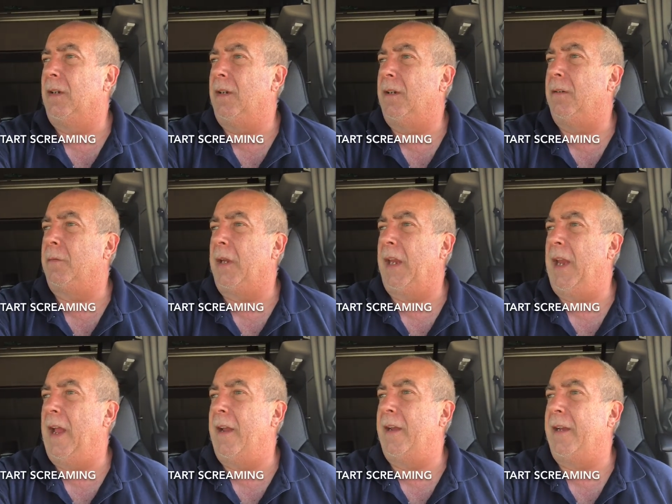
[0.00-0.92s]
We get
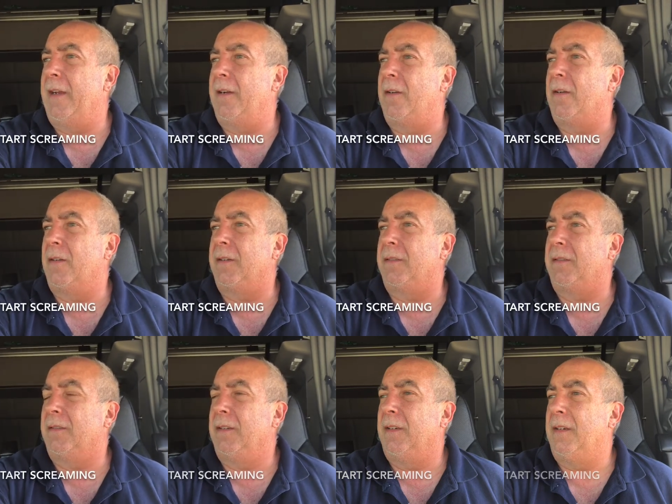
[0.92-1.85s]
out of here and
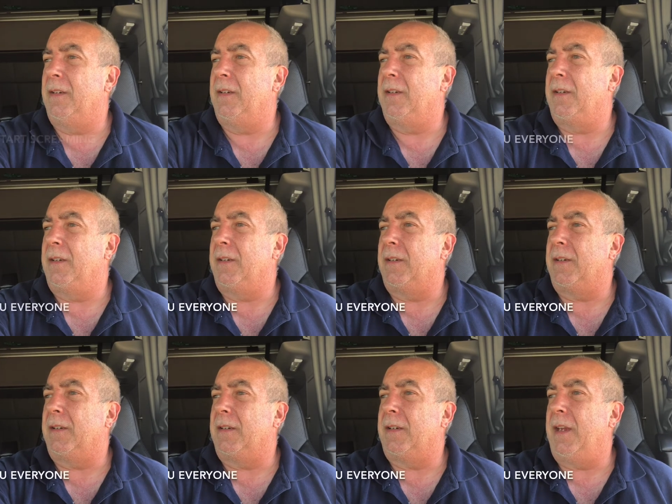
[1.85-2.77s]

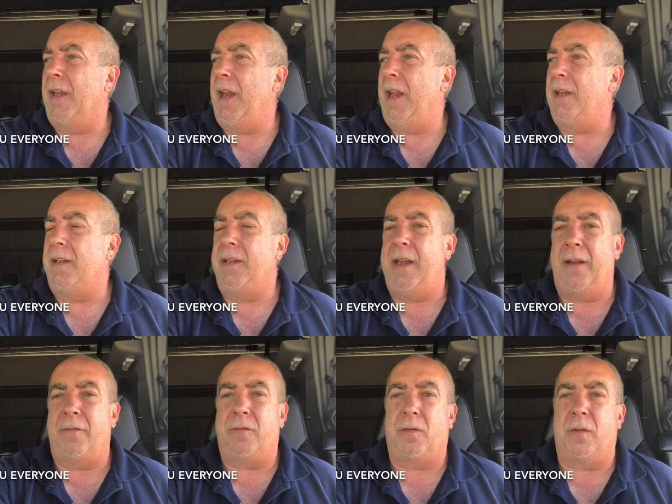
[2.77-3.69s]
get headed
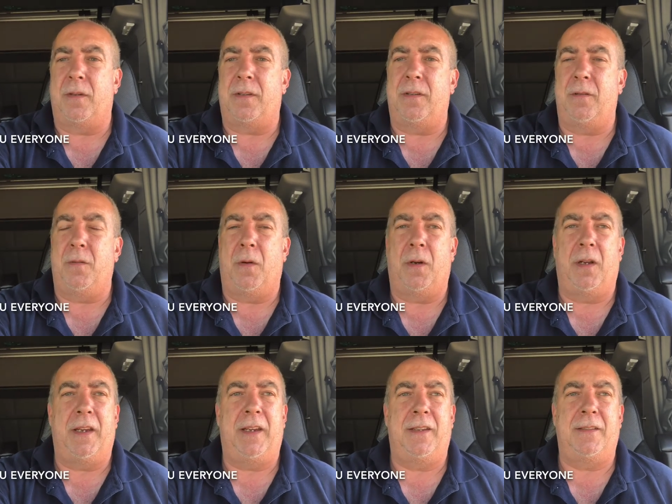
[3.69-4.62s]
down towards New
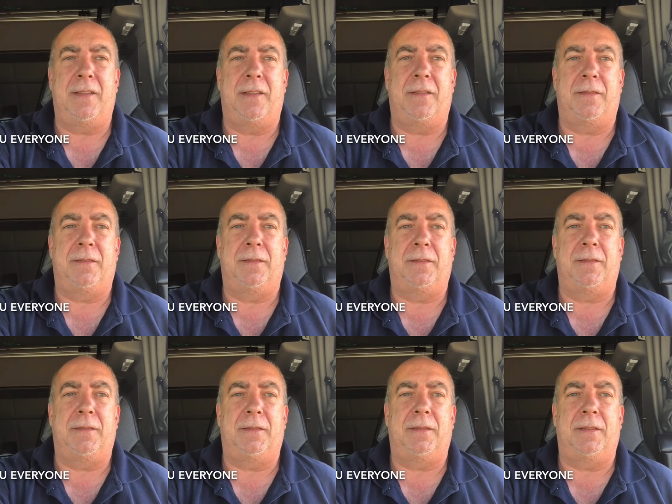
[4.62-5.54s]
Orleans.
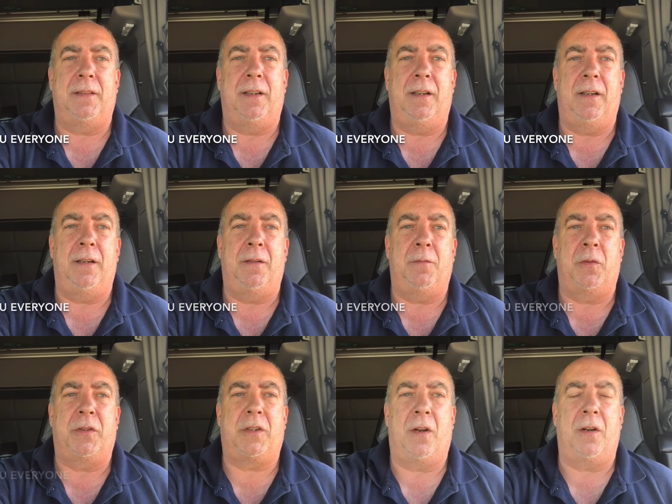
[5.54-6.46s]

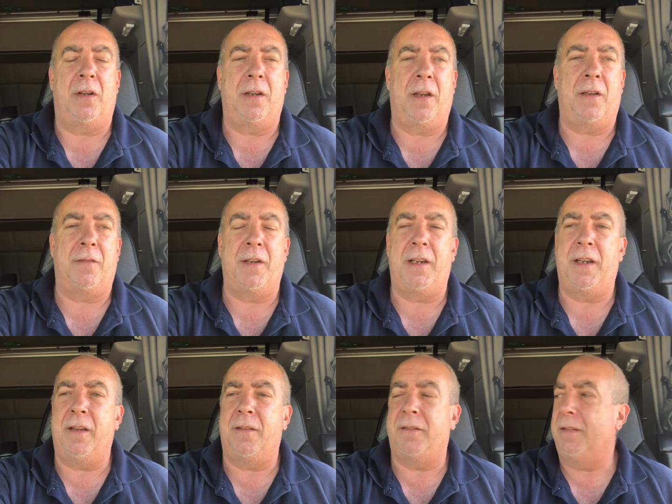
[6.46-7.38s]
We'll start another
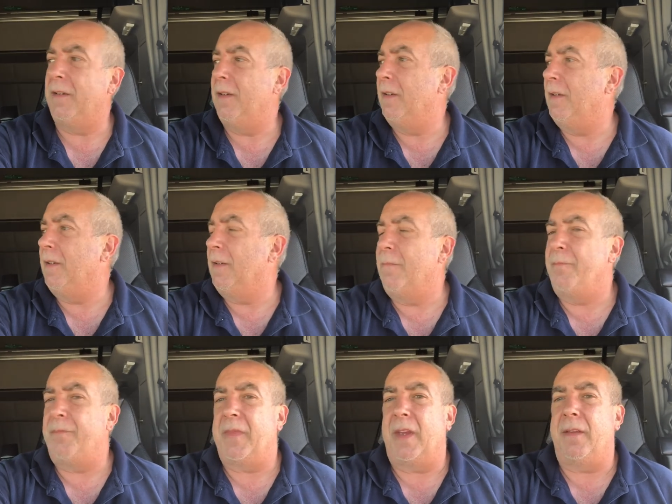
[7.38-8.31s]
video.
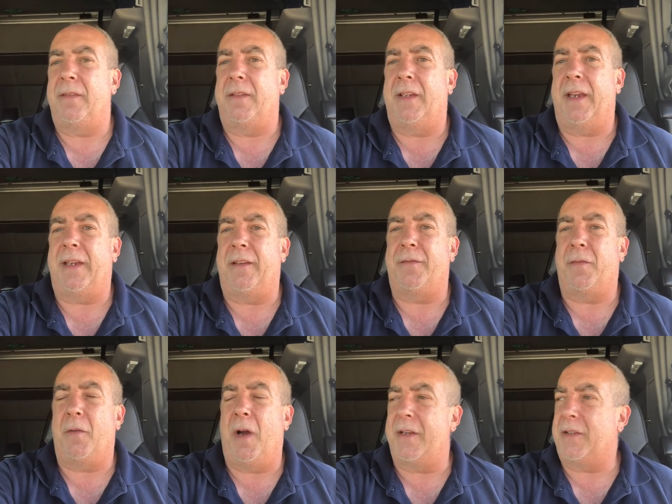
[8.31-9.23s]
Thank you
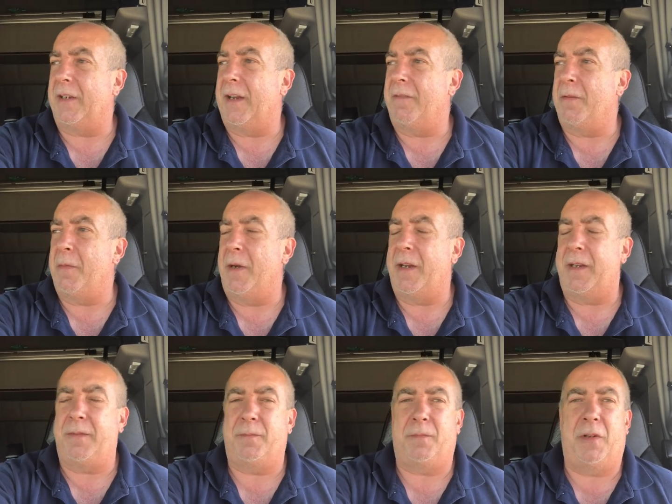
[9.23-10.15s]
for watching,
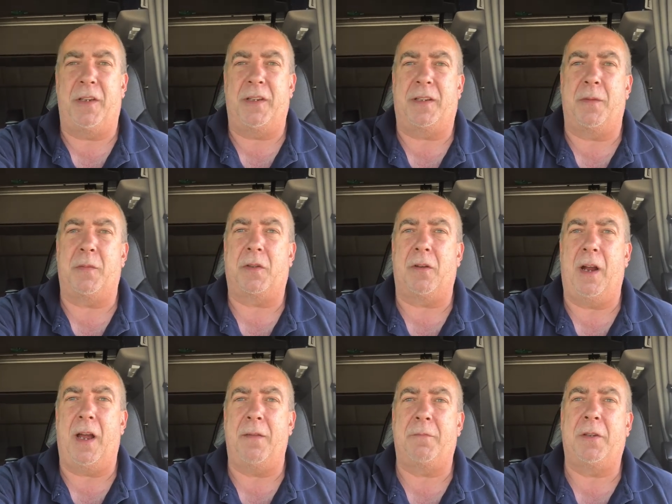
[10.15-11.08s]
everybody. Please
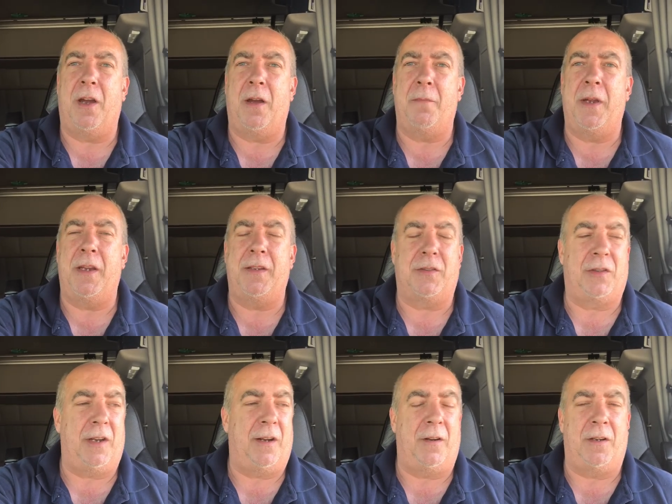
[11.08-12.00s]
subscribe, comment,
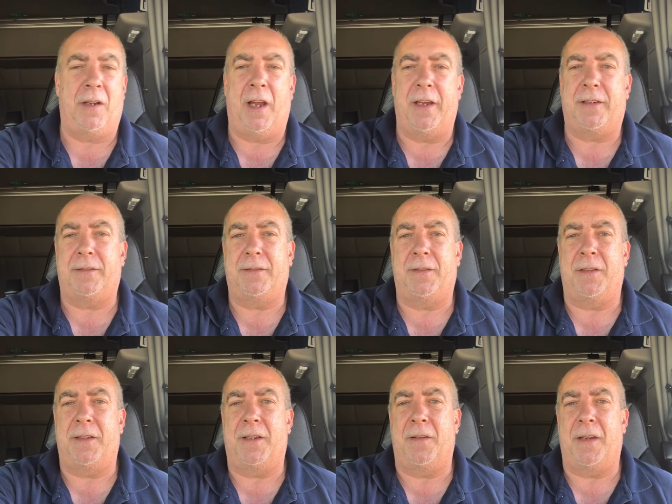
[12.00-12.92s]
share, and like.
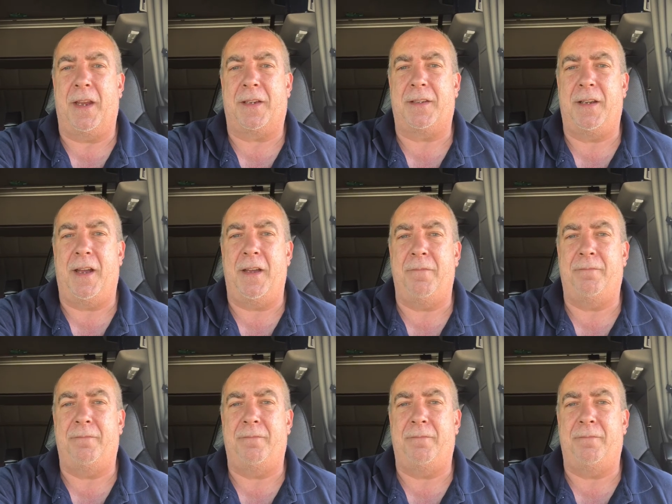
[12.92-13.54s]
Until next time.